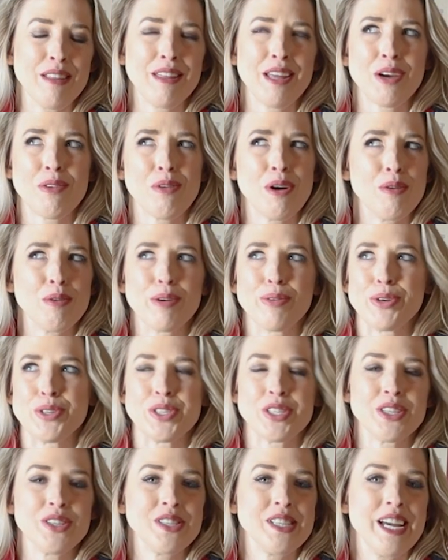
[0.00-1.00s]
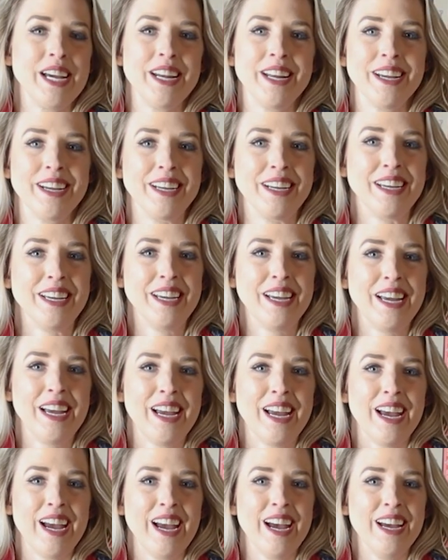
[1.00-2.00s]
I think while we were still dating.
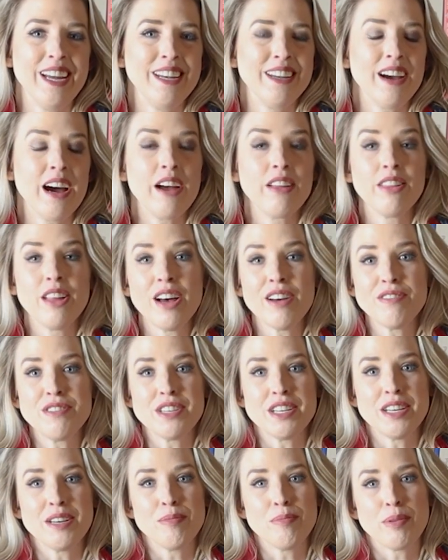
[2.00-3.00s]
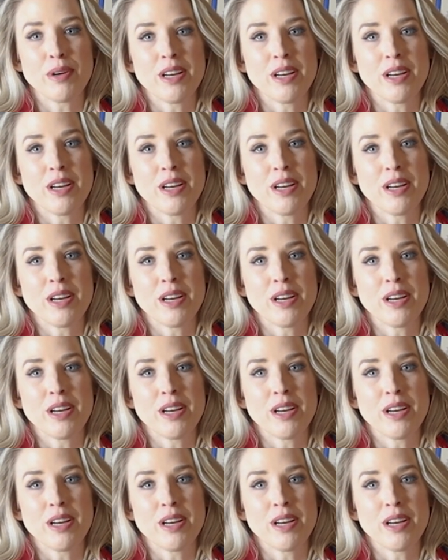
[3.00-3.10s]
And I loved it,